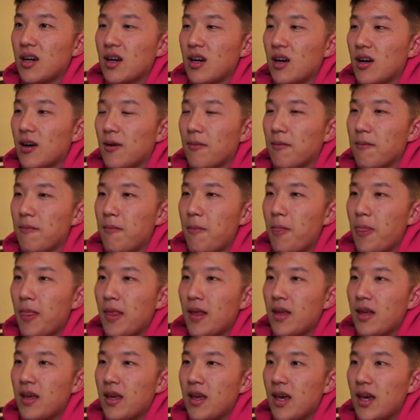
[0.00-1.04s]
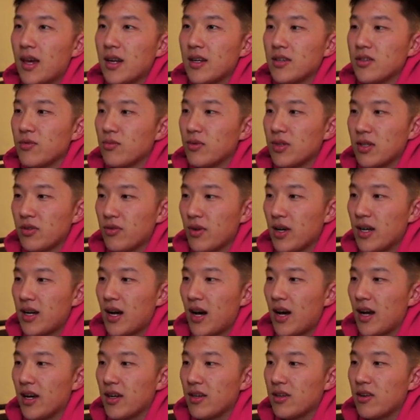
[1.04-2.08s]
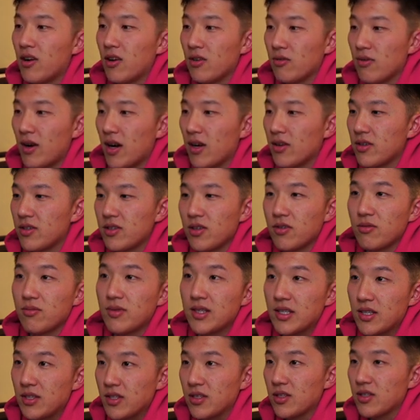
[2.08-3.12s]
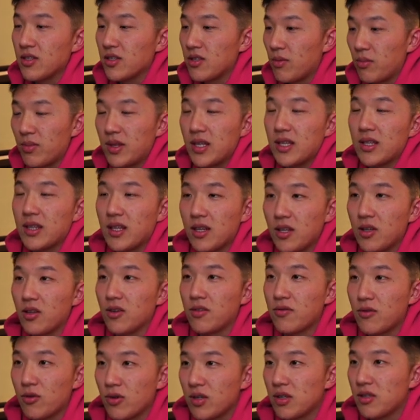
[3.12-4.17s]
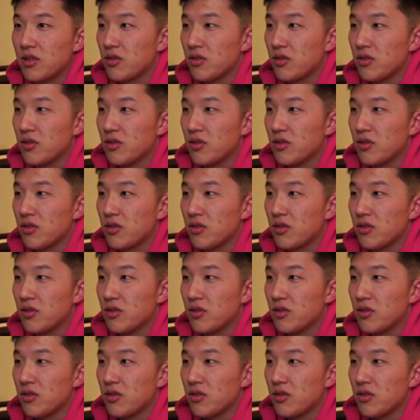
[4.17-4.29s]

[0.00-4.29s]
Um, and is a really great guy all around. So this is something that I look forward